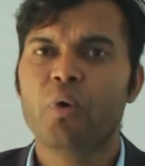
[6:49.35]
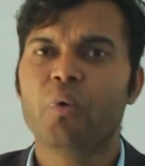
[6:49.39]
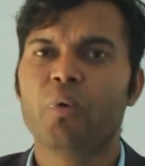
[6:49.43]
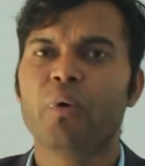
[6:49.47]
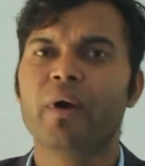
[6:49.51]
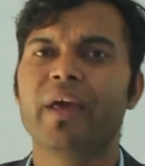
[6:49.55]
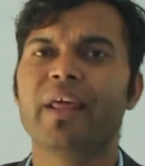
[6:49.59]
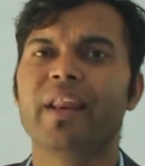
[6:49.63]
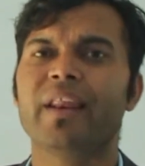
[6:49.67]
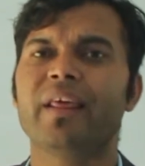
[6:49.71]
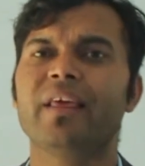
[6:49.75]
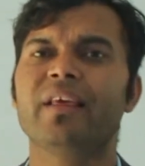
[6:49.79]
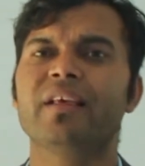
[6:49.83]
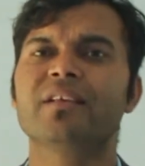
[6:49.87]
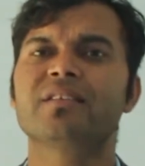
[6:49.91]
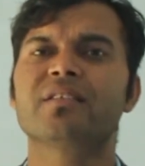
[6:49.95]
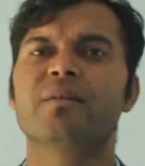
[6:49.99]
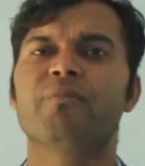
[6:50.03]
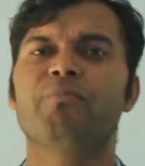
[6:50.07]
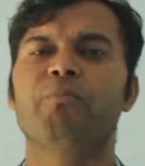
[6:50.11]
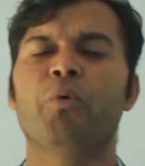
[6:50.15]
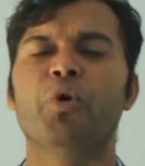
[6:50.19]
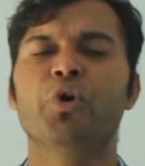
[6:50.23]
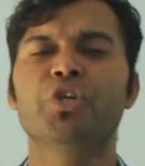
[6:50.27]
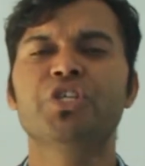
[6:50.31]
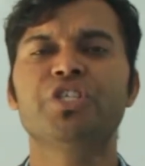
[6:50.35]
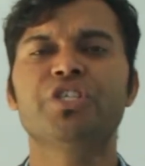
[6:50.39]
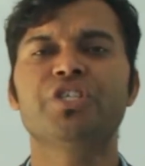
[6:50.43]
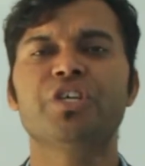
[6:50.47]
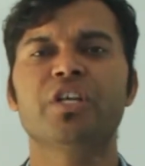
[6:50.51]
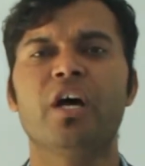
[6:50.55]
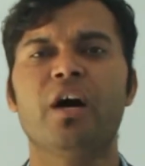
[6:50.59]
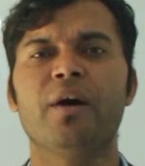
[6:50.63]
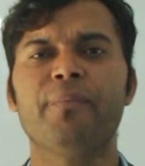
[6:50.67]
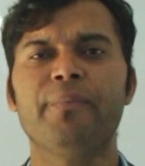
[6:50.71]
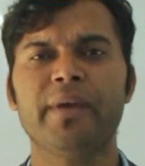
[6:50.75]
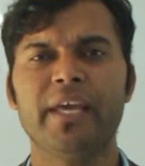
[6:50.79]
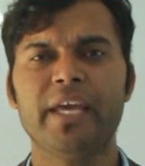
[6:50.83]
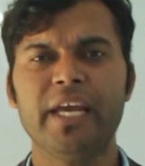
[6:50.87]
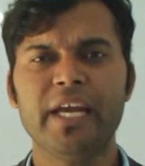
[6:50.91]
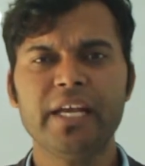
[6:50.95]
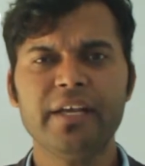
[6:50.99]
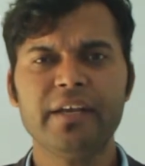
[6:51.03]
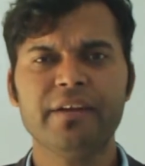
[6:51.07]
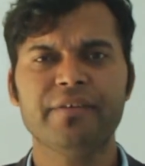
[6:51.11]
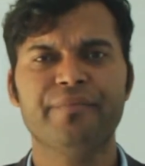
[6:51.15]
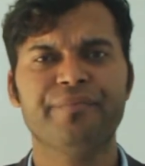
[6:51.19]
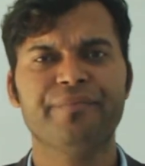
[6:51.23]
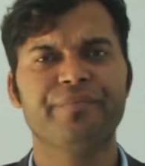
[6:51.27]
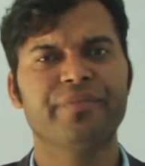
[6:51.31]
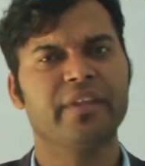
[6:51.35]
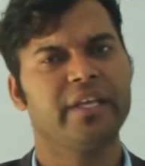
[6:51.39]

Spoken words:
Where is the position of it?